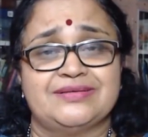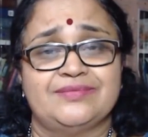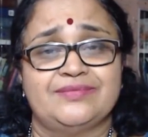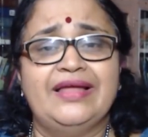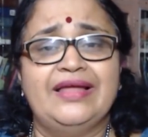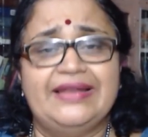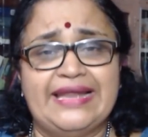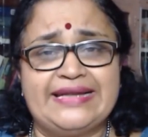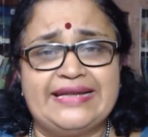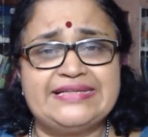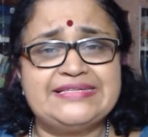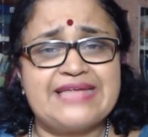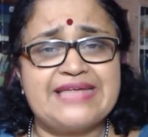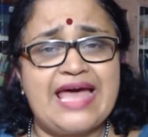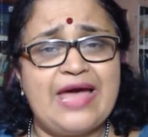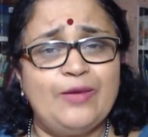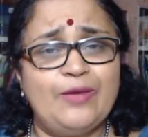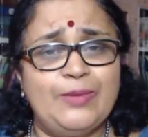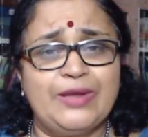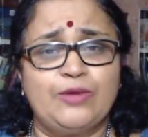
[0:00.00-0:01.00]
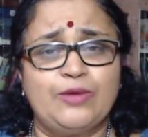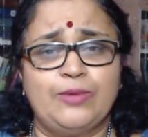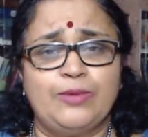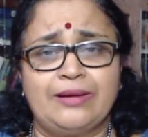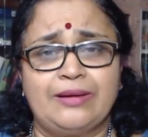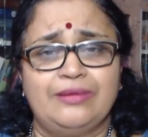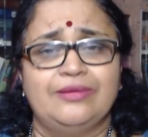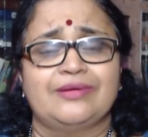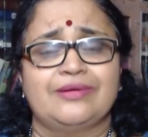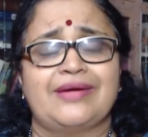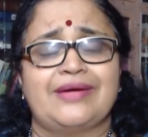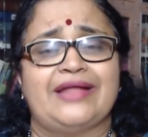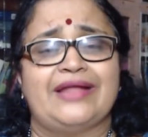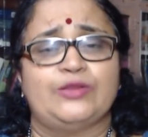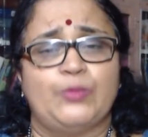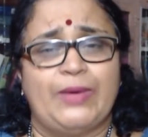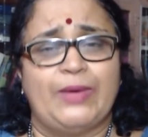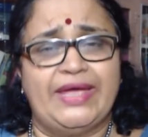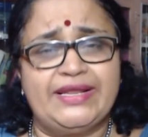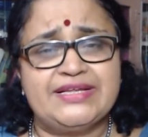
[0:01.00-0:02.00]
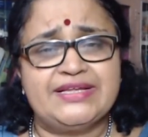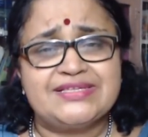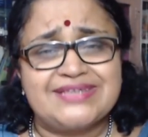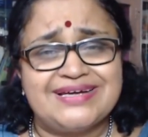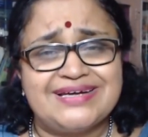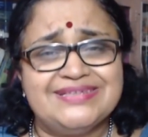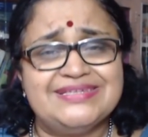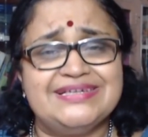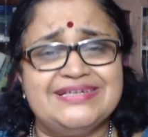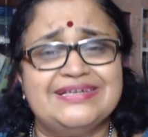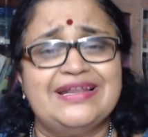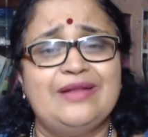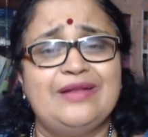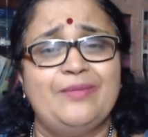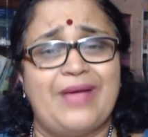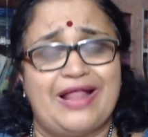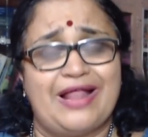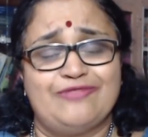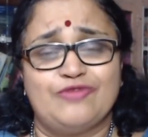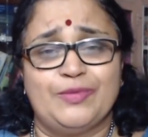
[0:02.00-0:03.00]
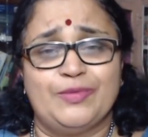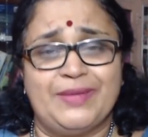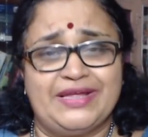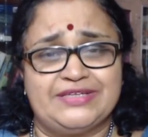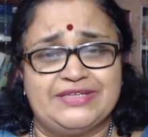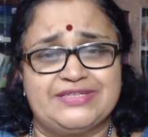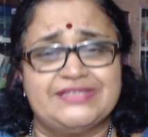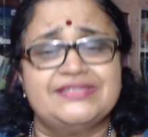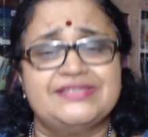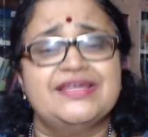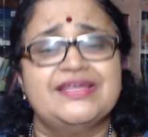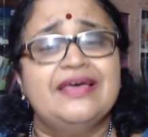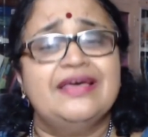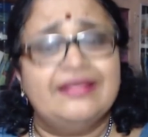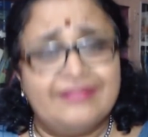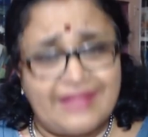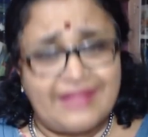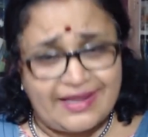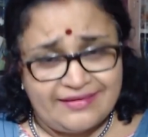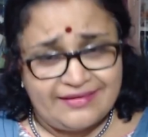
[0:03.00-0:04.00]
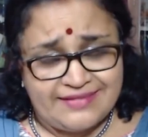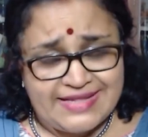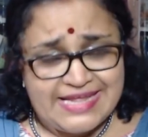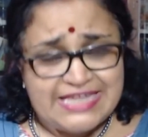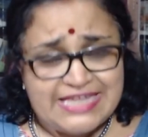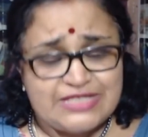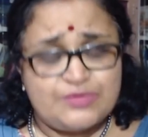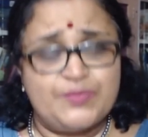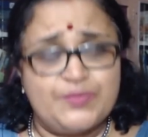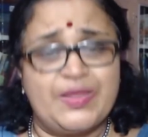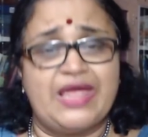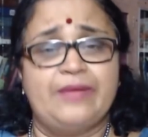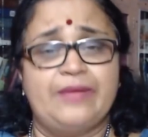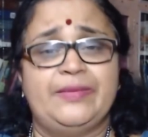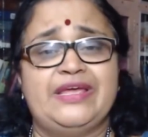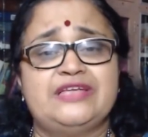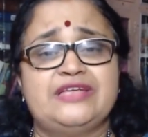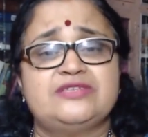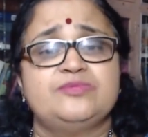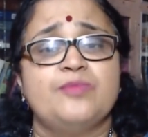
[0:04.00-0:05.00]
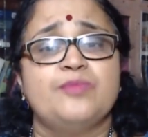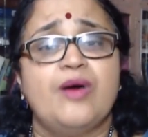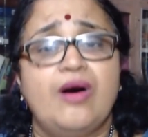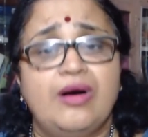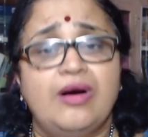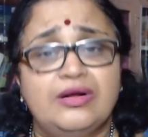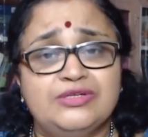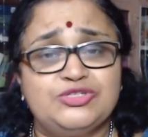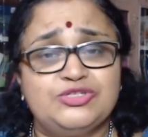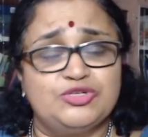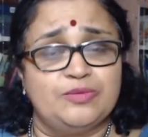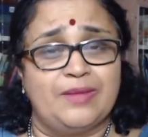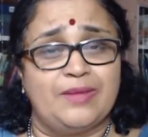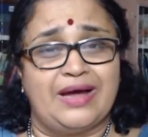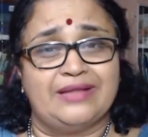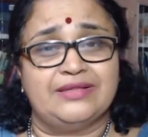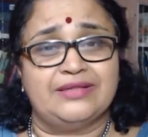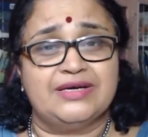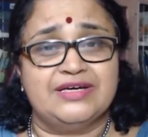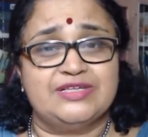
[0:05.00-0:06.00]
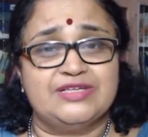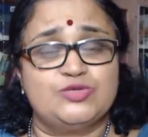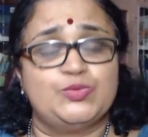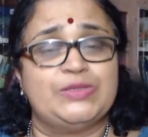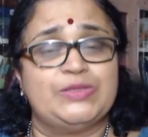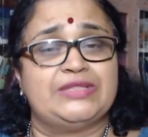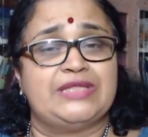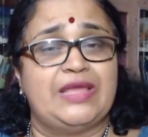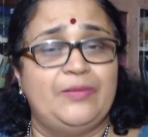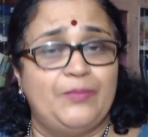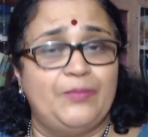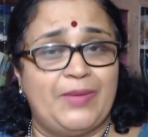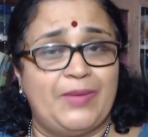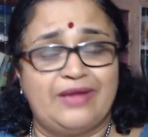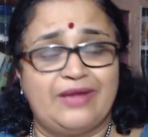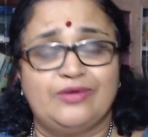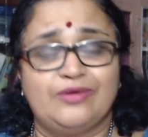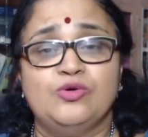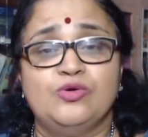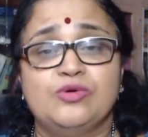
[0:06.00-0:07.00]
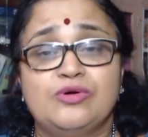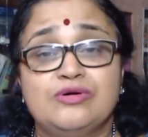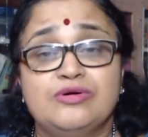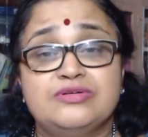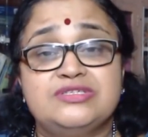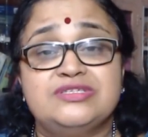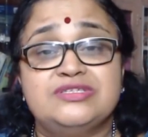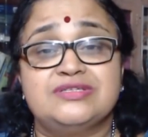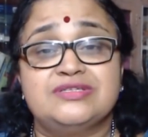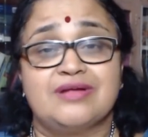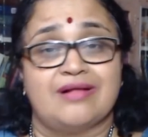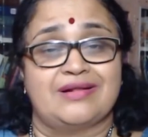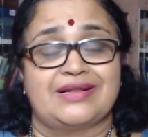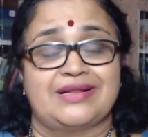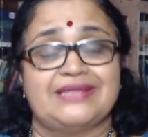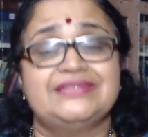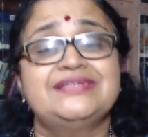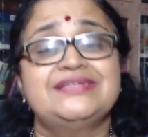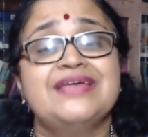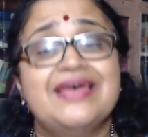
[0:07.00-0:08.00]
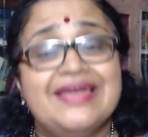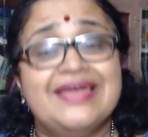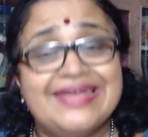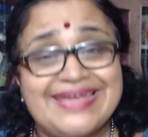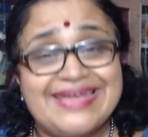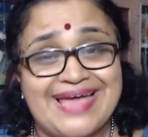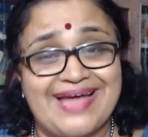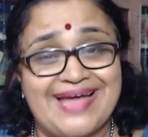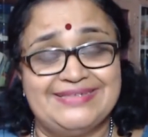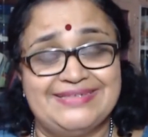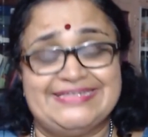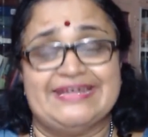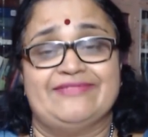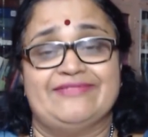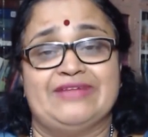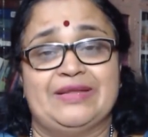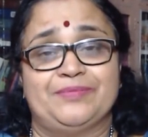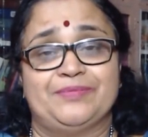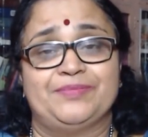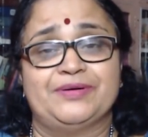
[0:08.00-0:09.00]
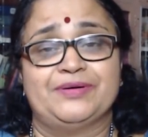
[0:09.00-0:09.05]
Let us have a quick look at the various congenital malformations that these babies born to mothers with impaired glucose tolerance can develop.